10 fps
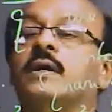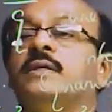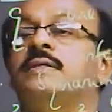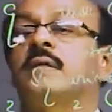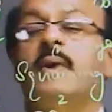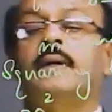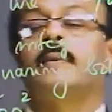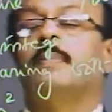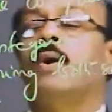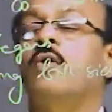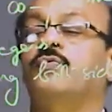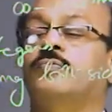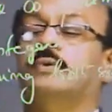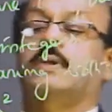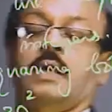is a multiple
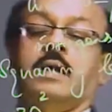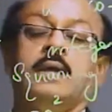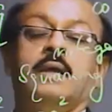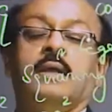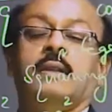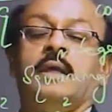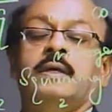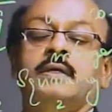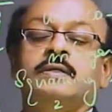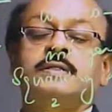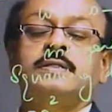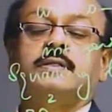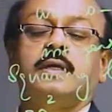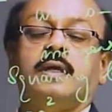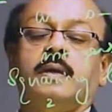of 3. That
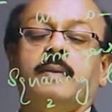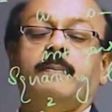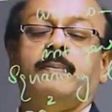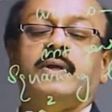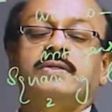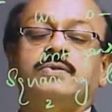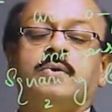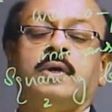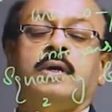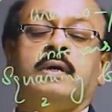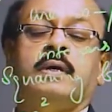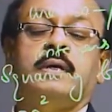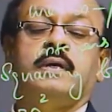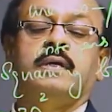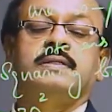is, P
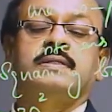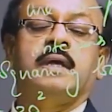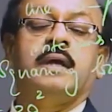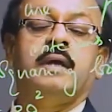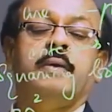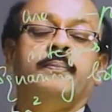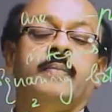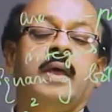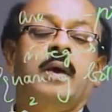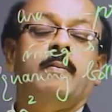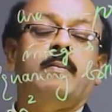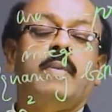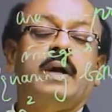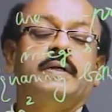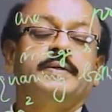square is a
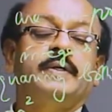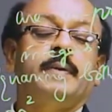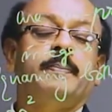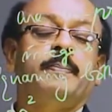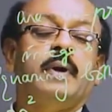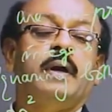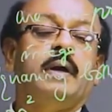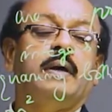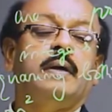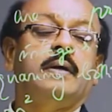multiple